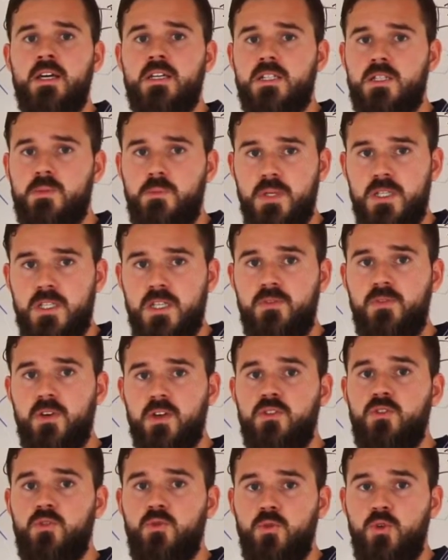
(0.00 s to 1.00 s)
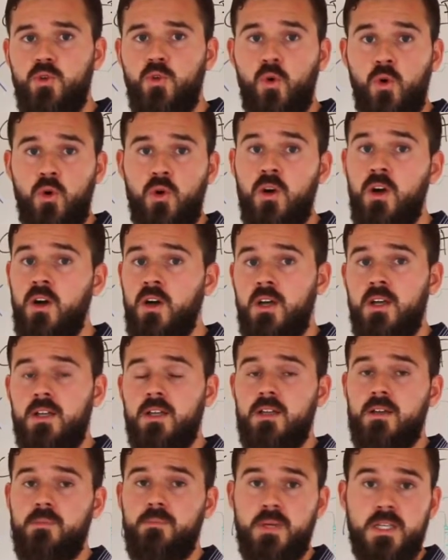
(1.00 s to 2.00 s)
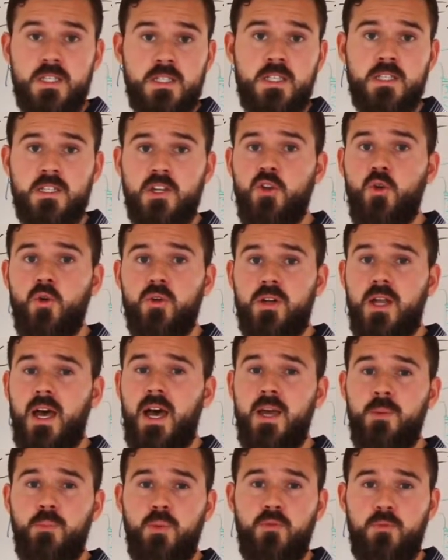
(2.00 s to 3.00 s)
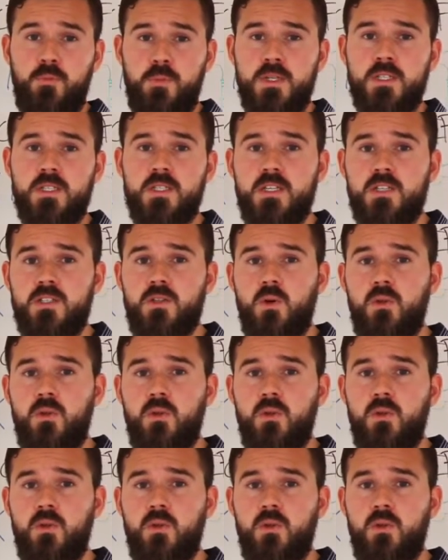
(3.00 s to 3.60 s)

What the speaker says: specific to your business and your type of business.